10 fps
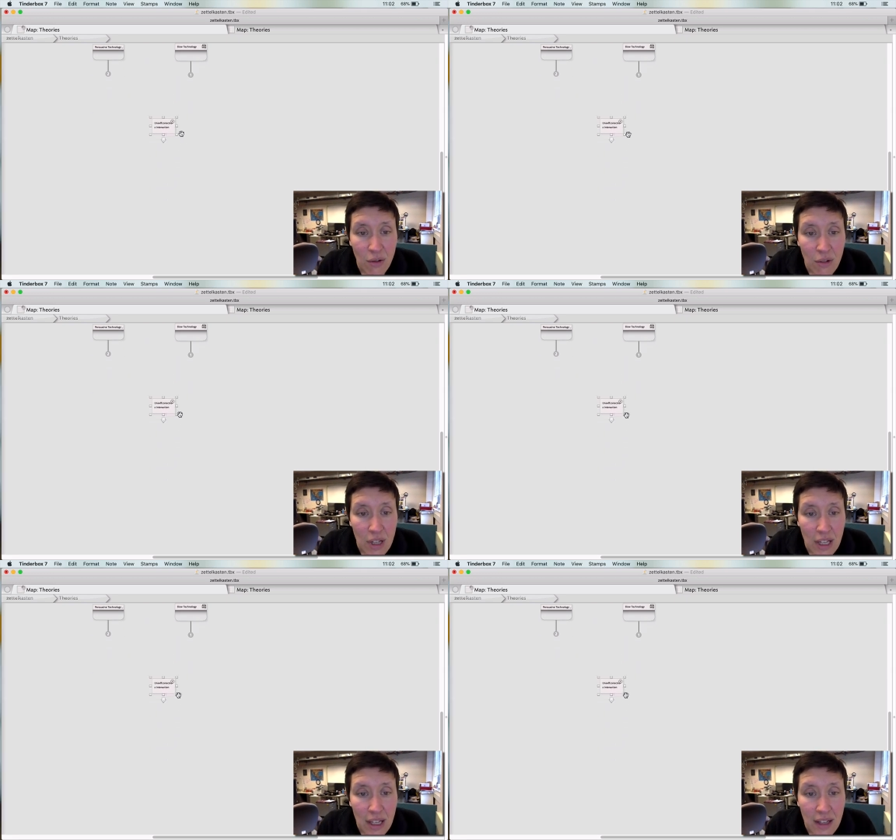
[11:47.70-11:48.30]

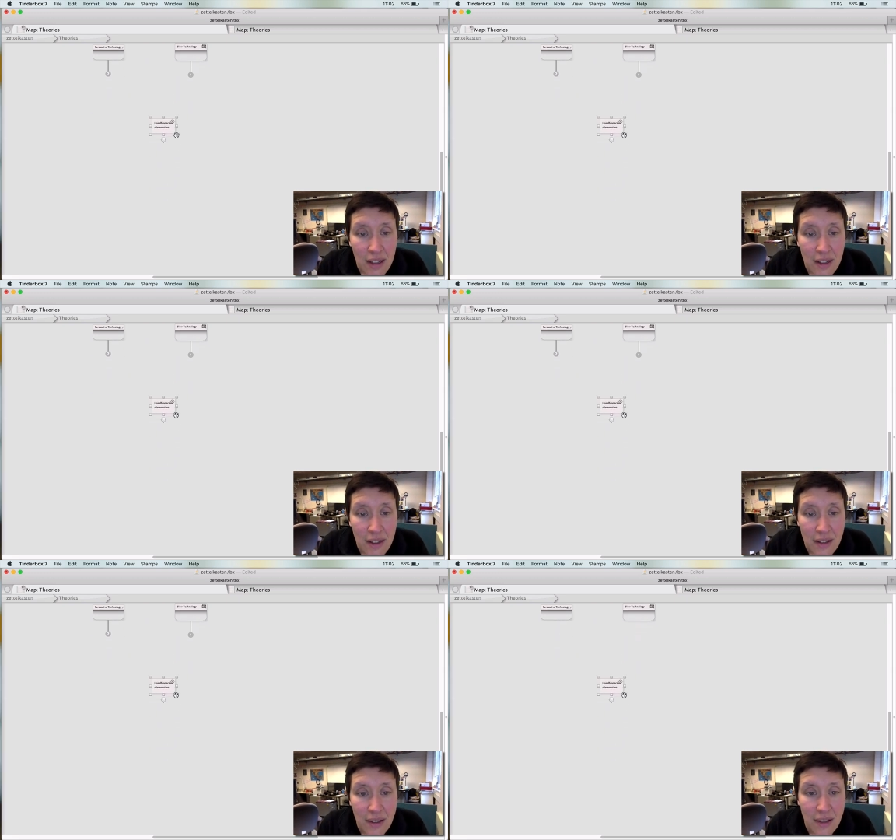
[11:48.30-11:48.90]
really
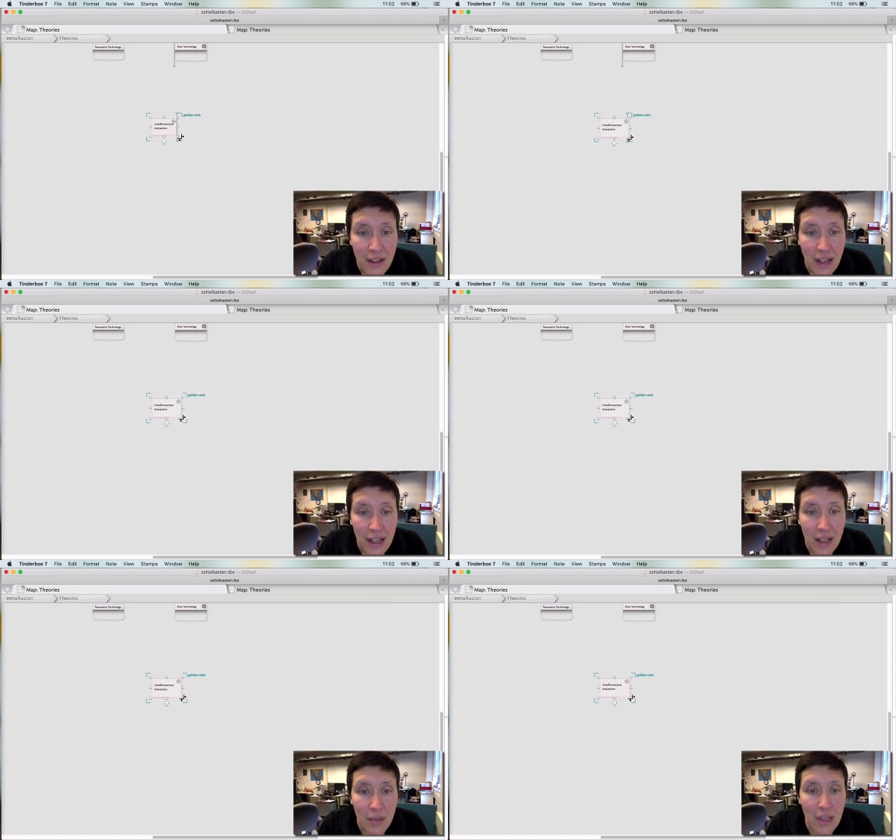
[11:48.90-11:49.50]

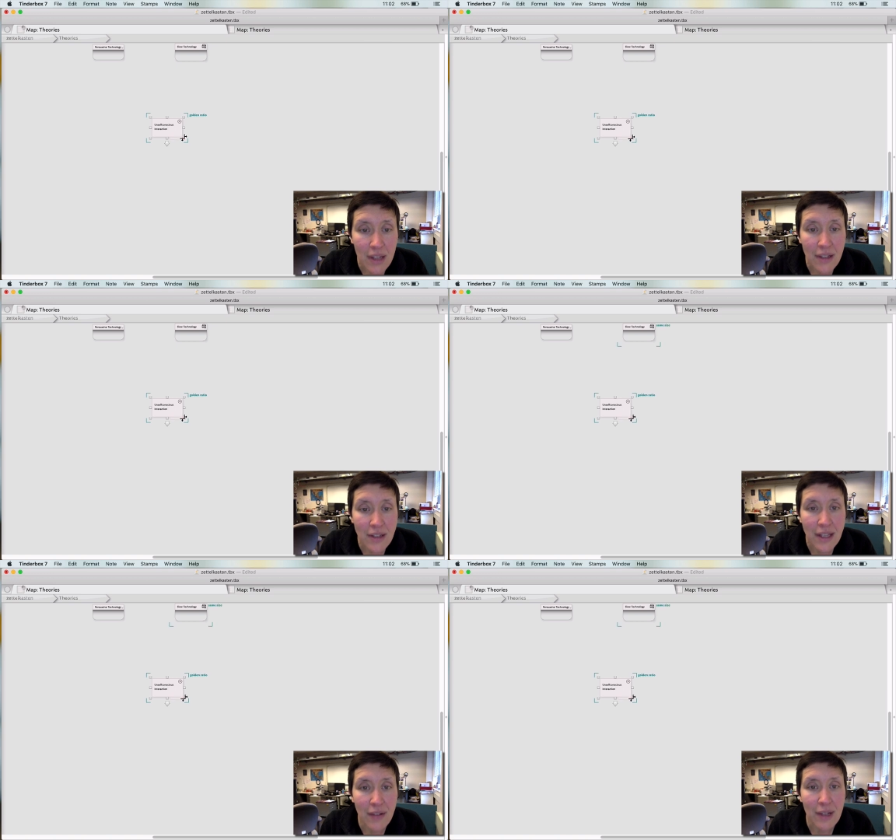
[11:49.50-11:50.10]
academic
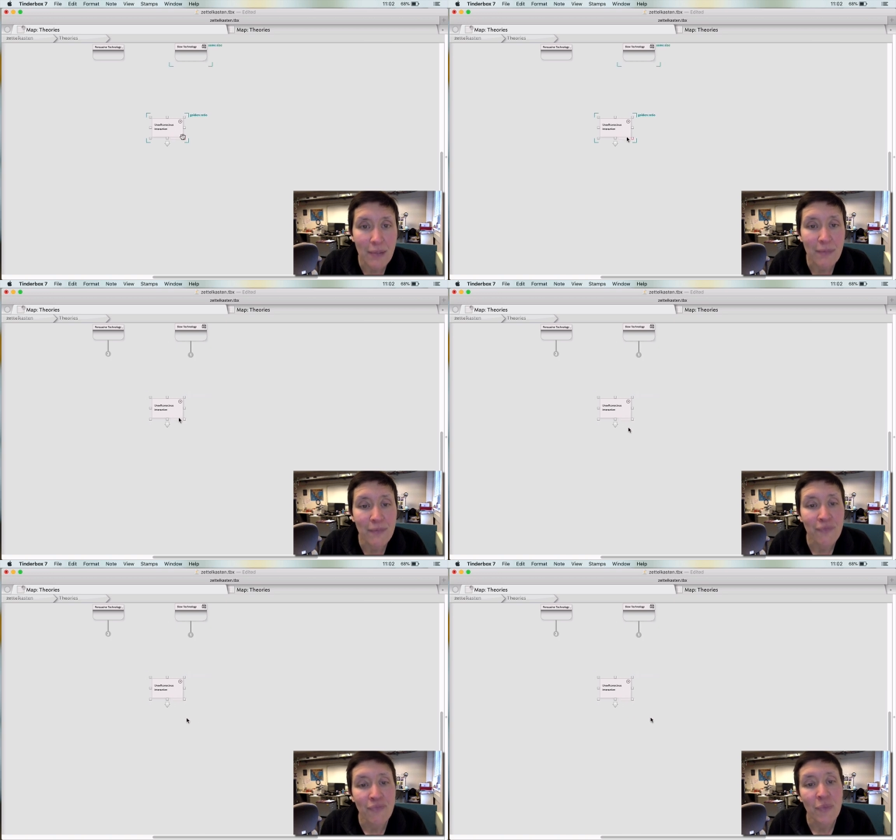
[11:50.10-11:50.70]
sounding.
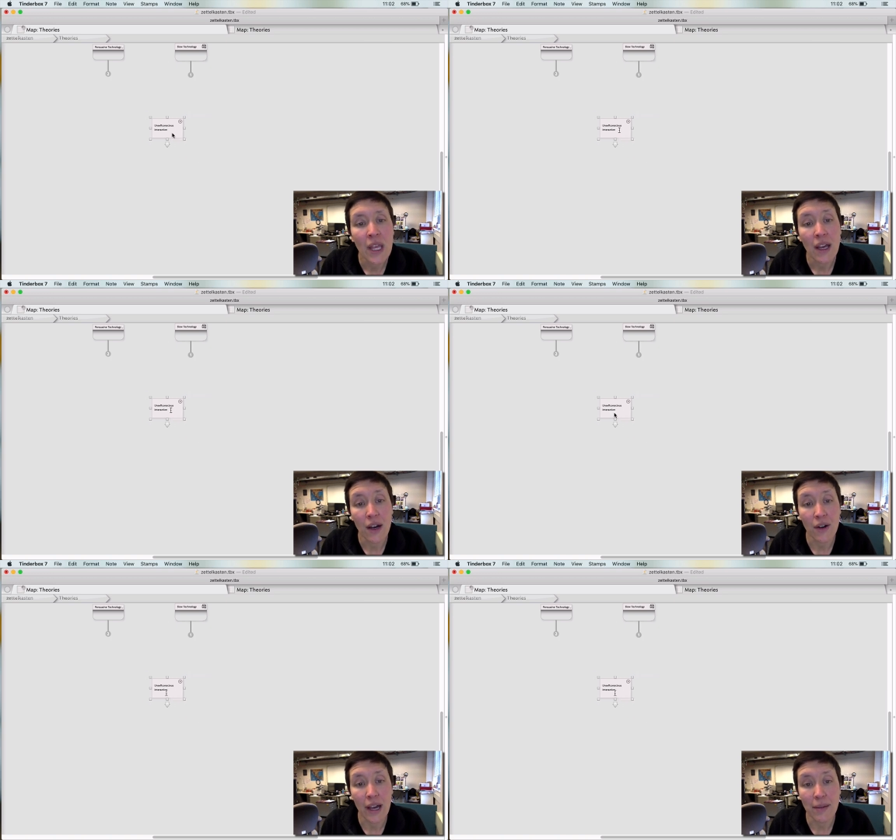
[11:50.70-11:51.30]

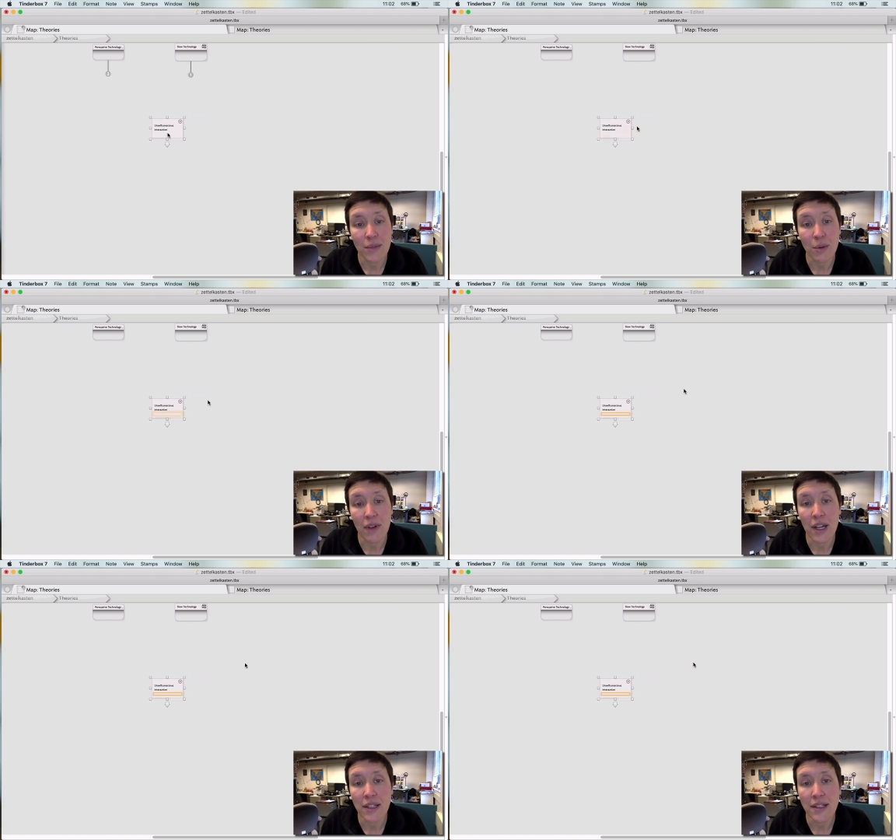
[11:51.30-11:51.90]
Okay, so we've
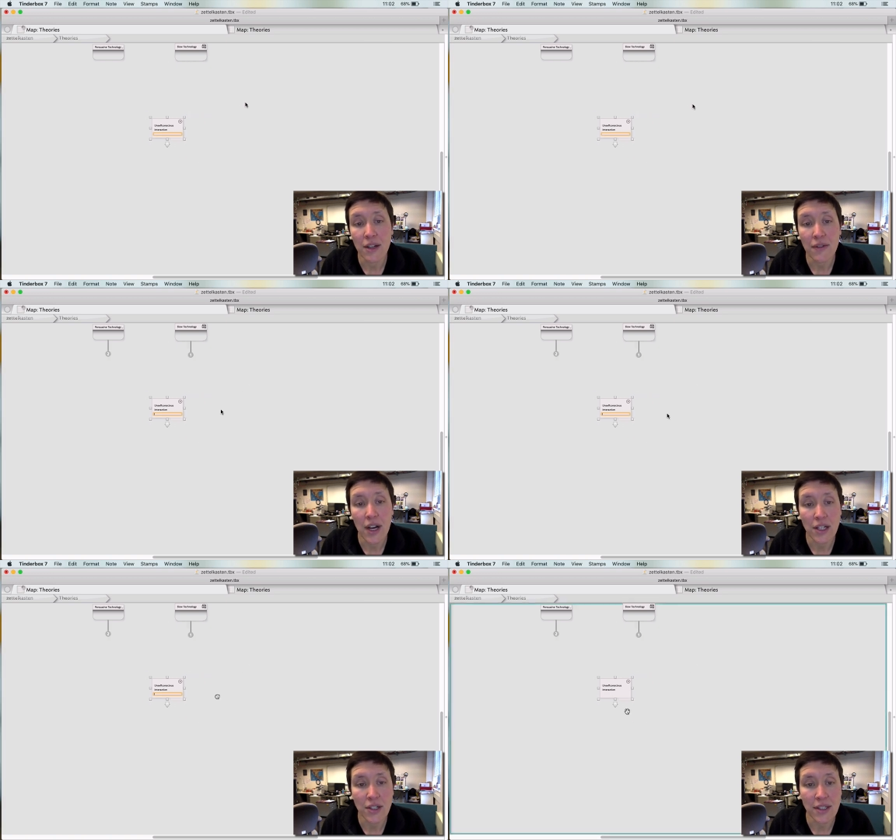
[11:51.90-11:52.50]
got
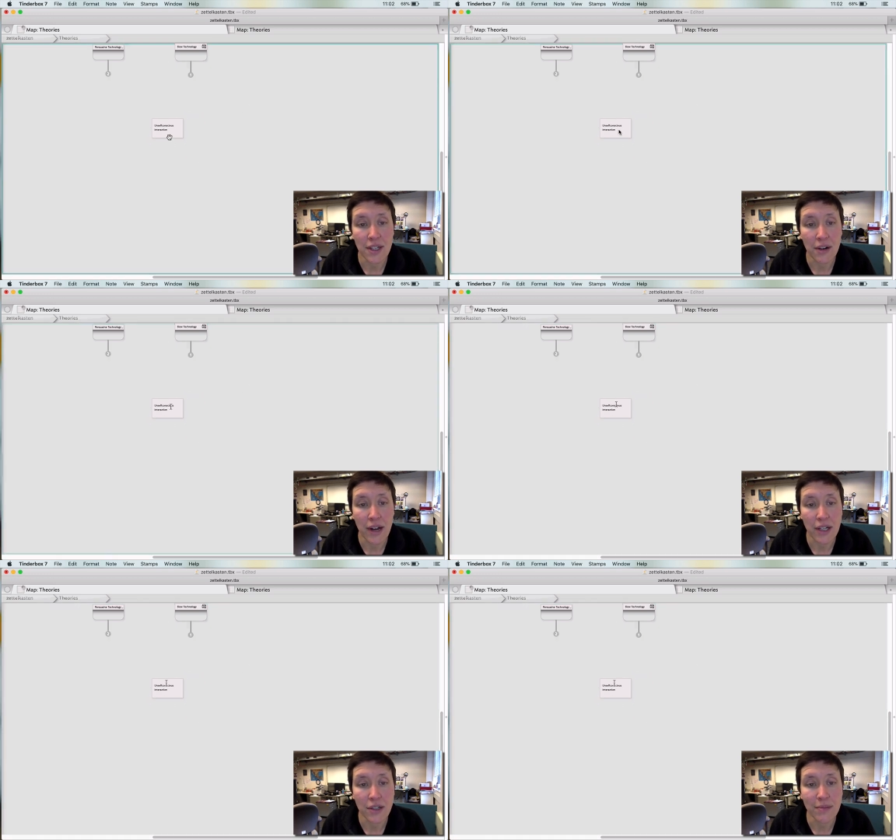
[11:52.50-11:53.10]
unself-conscious
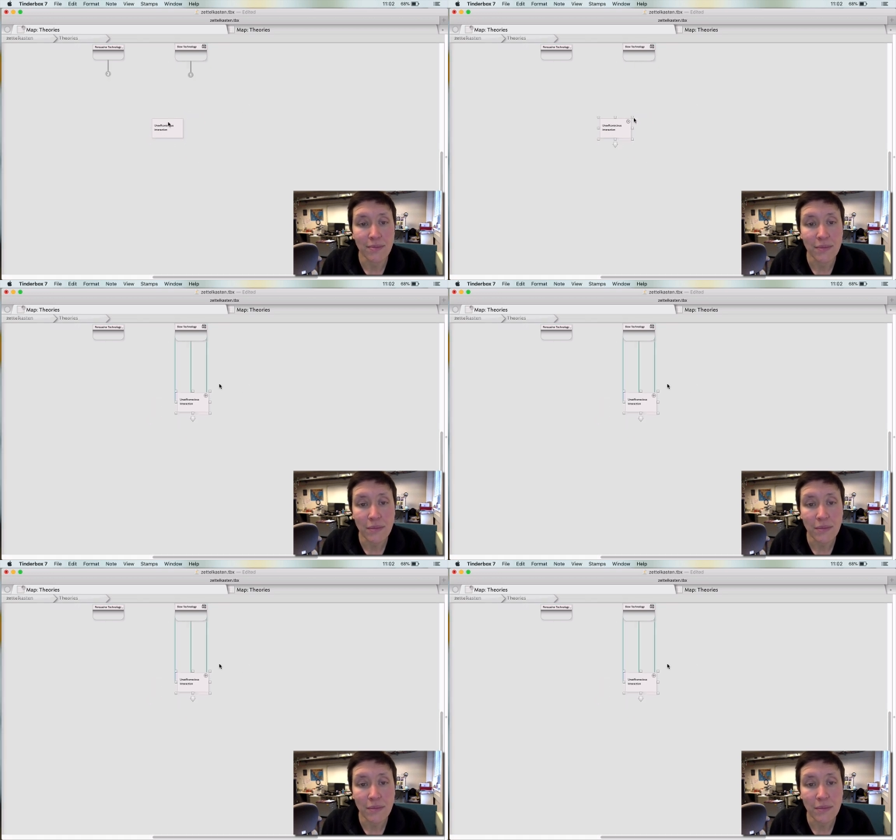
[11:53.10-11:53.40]
interaction.